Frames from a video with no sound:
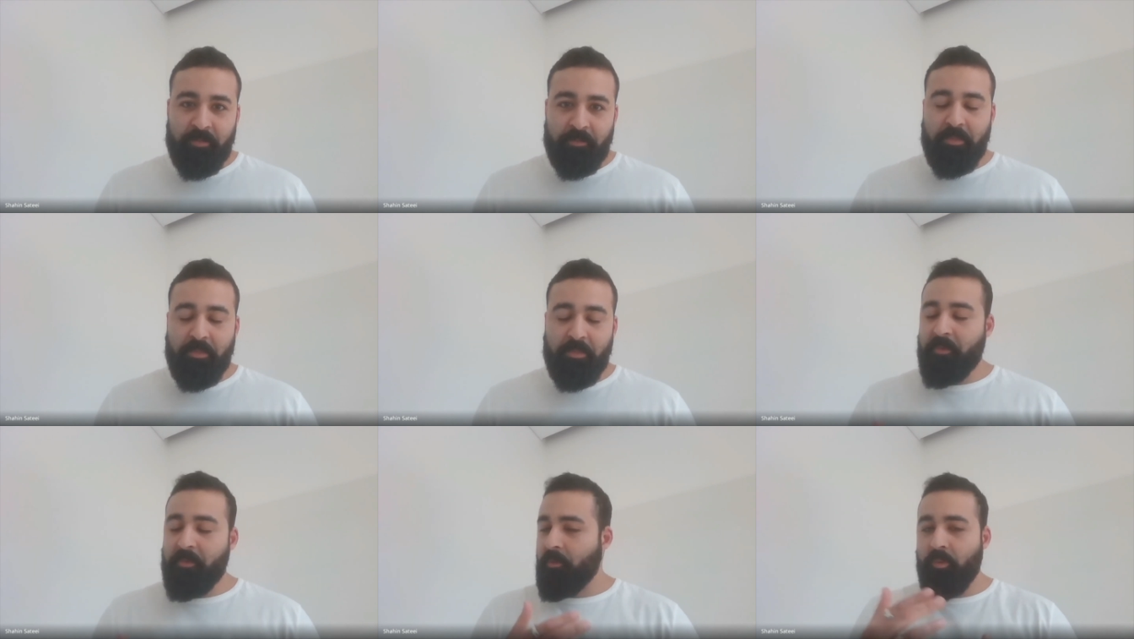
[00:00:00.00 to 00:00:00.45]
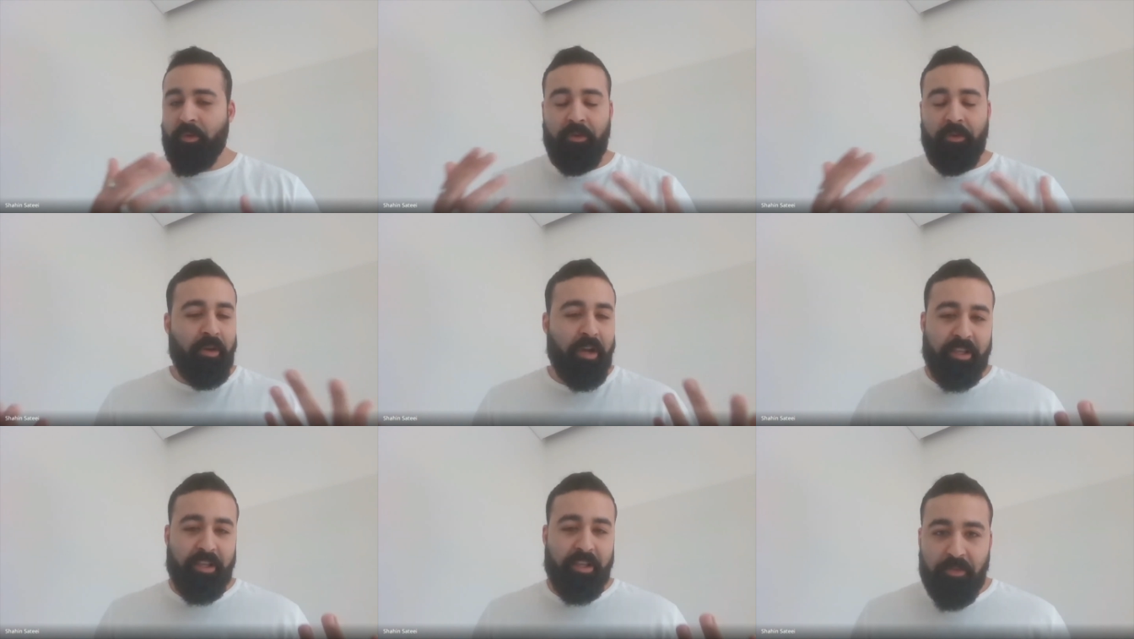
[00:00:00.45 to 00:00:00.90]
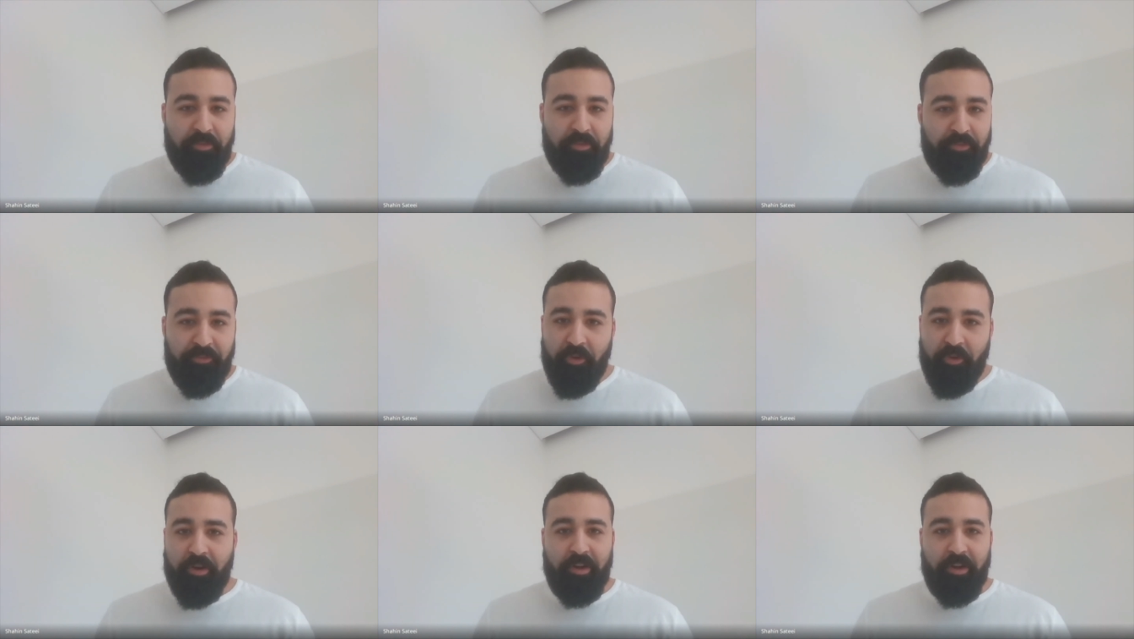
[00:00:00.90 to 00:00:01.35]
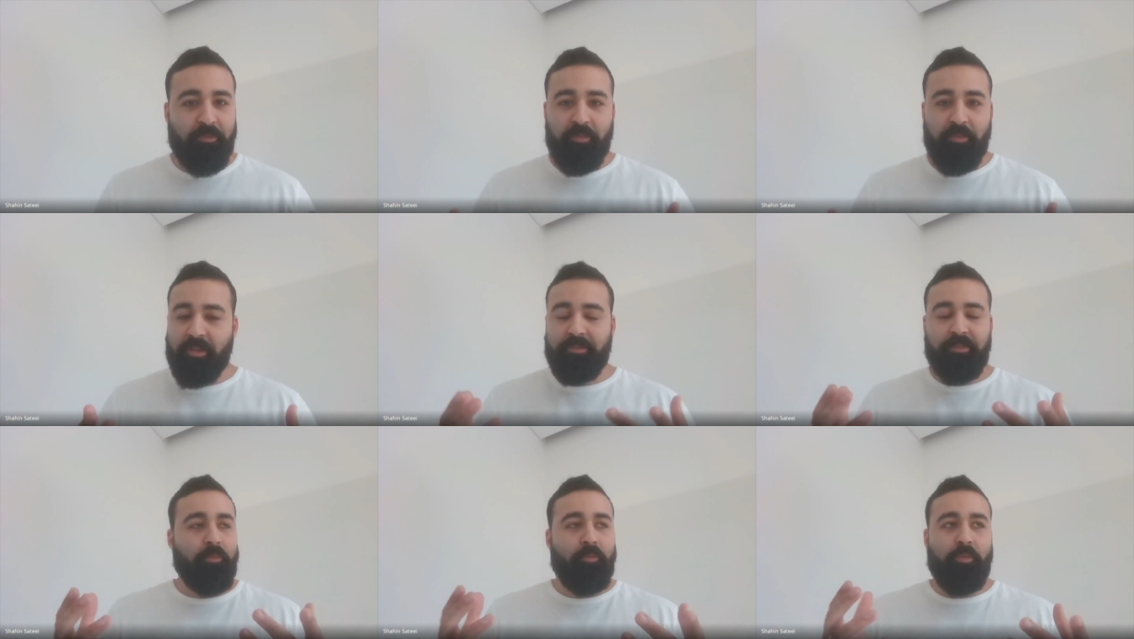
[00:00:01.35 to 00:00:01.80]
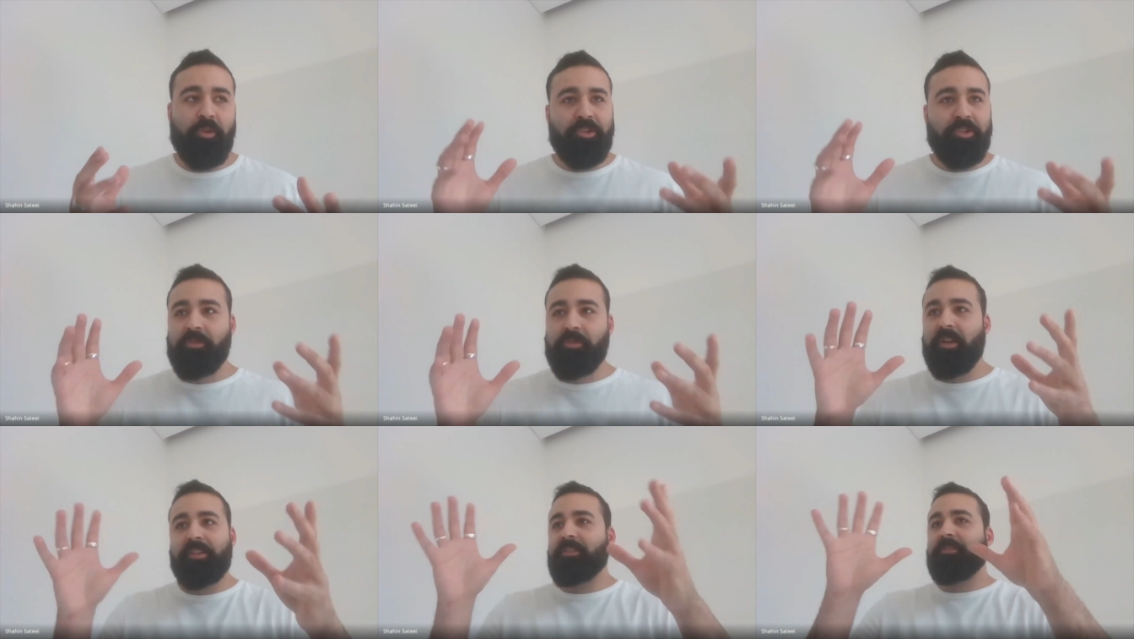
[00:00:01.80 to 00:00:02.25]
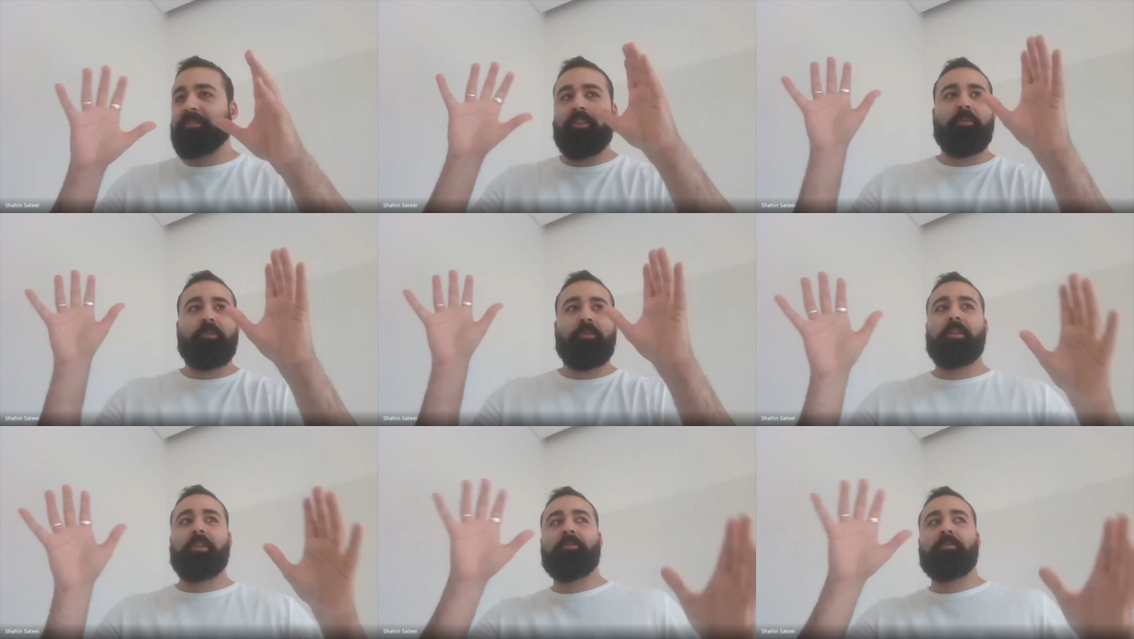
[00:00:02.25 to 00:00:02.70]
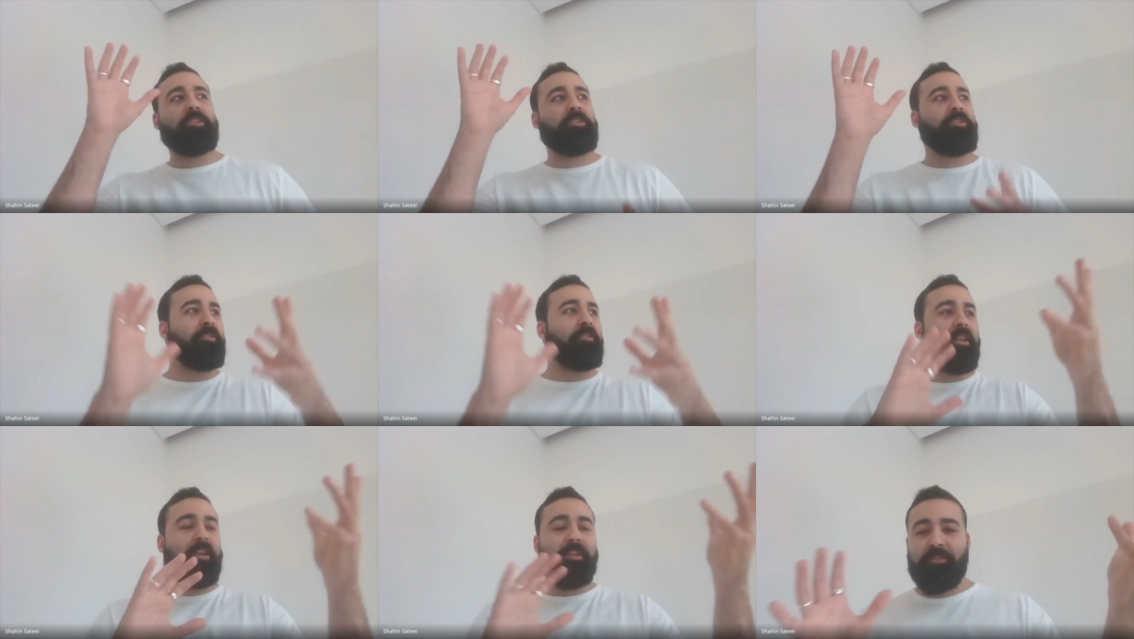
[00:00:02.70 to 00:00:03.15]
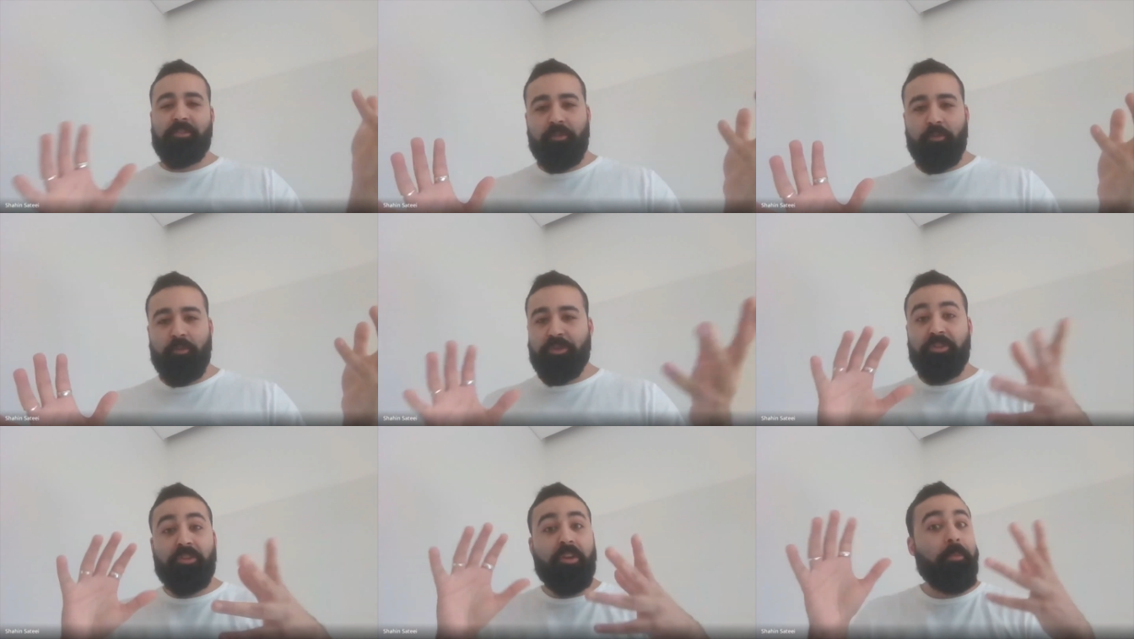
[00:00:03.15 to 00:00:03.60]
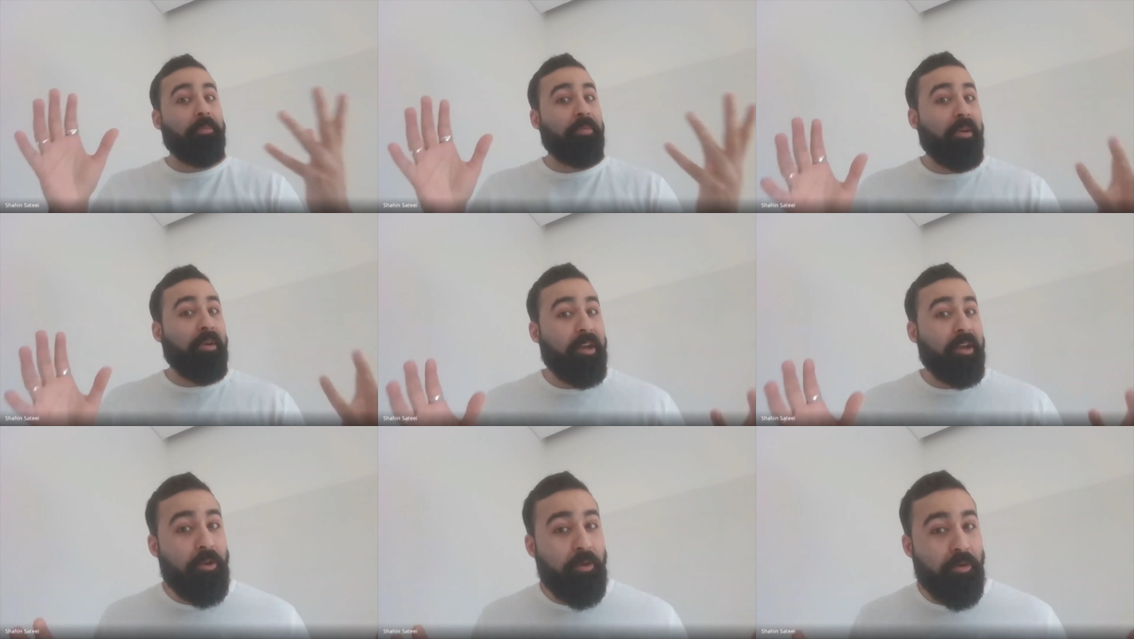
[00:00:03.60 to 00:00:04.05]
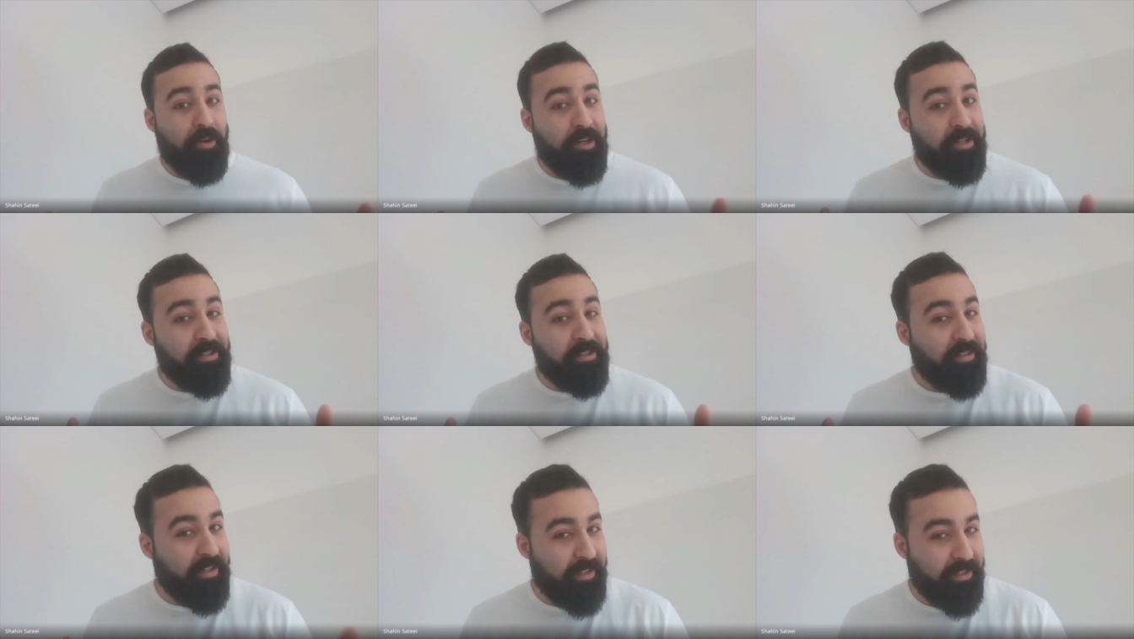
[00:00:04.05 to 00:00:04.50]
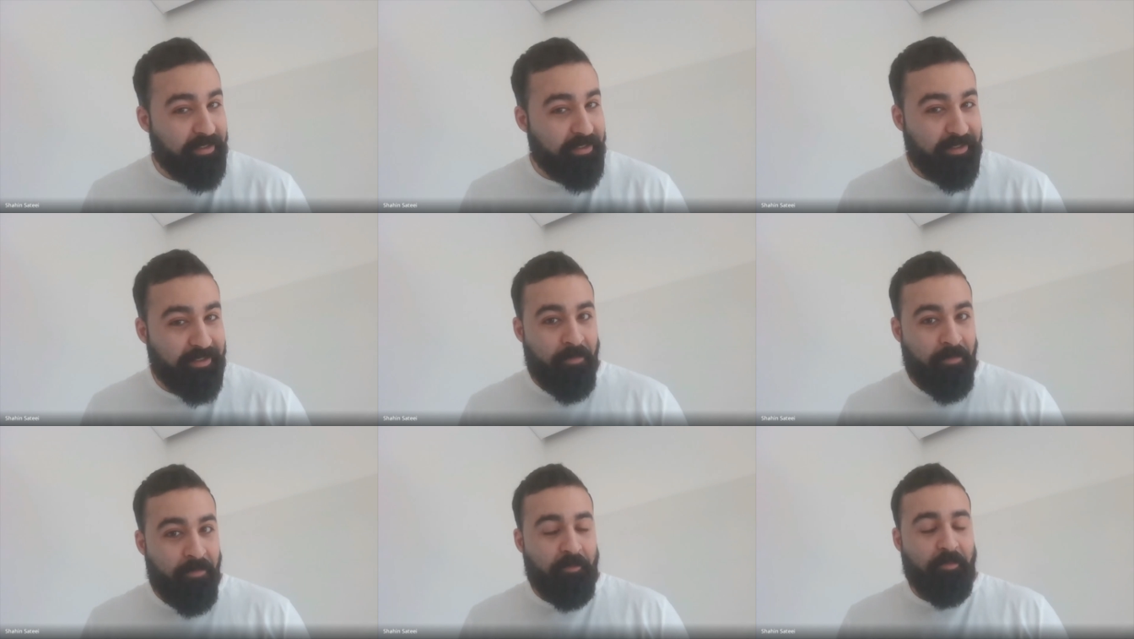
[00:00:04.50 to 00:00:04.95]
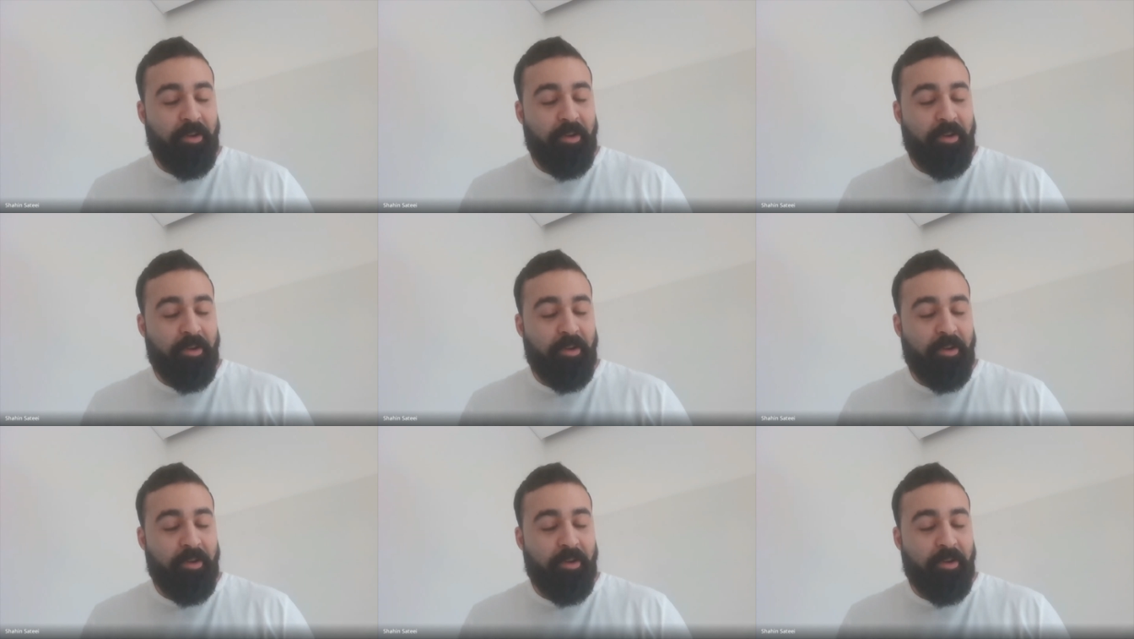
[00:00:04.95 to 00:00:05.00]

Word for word: Be, whereas before it was, what should I start with? What should I do? What should I prioritize?